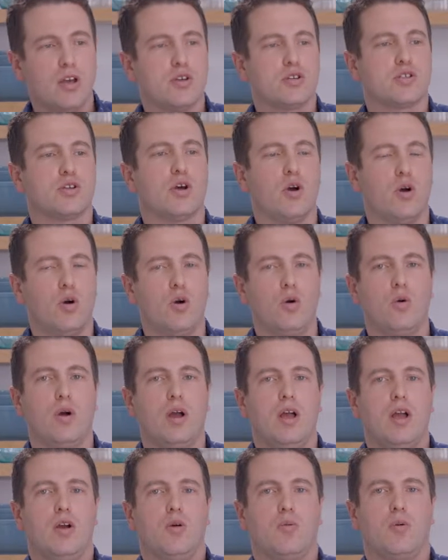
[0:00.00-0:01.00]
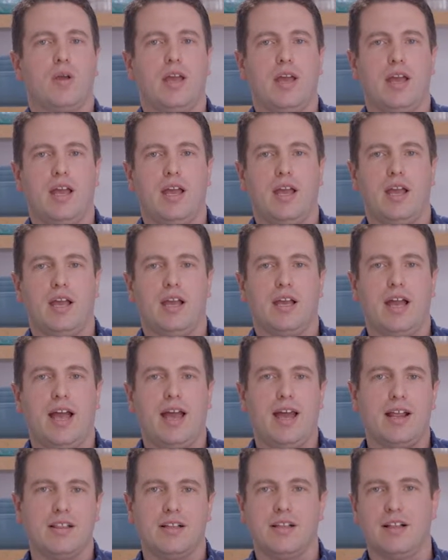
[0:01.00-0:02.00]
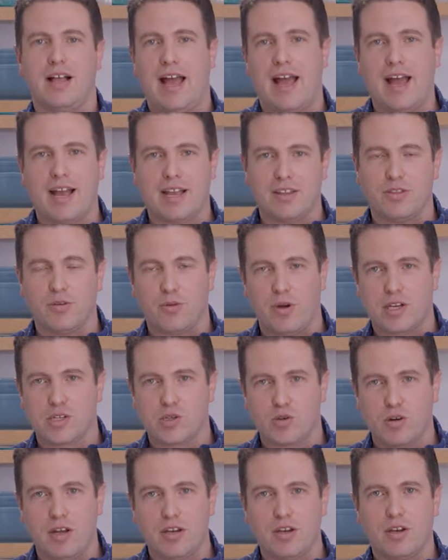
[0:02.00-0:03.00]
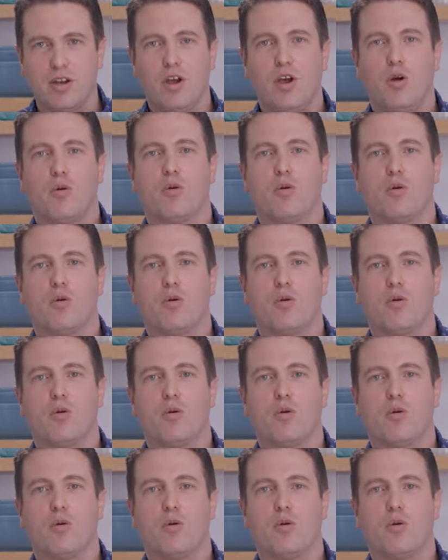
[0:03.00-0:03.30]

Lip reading: So we had a little hack in the restaurant.